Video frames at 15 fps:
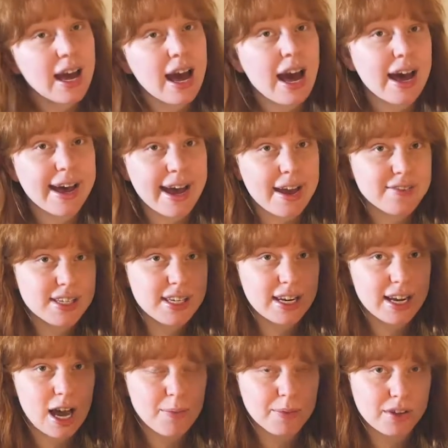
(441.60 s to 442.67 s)
I've seen a
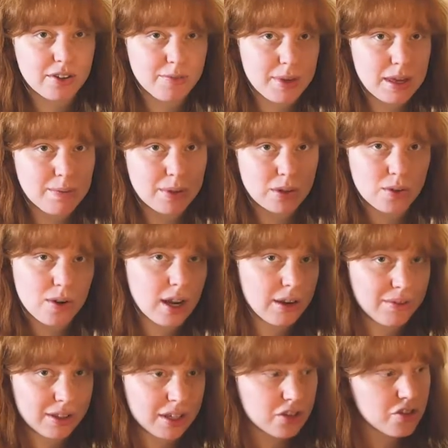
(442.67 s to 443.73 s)
couple of people who I
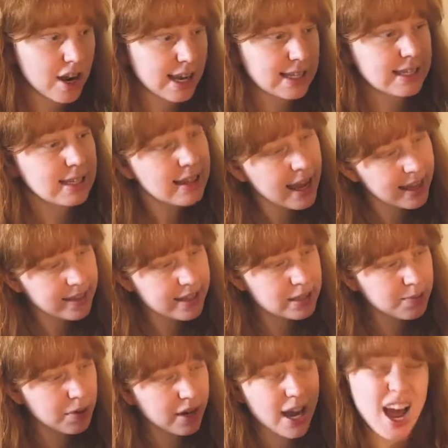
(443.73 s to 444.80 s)
really trust like this
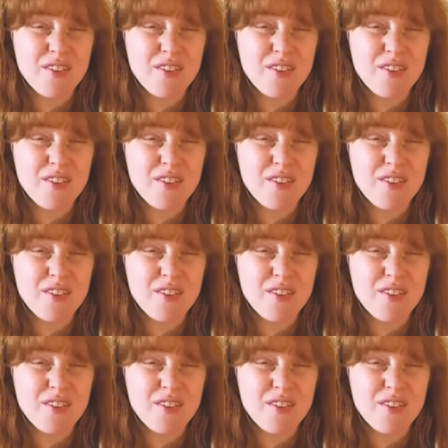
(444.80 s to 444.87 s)
book.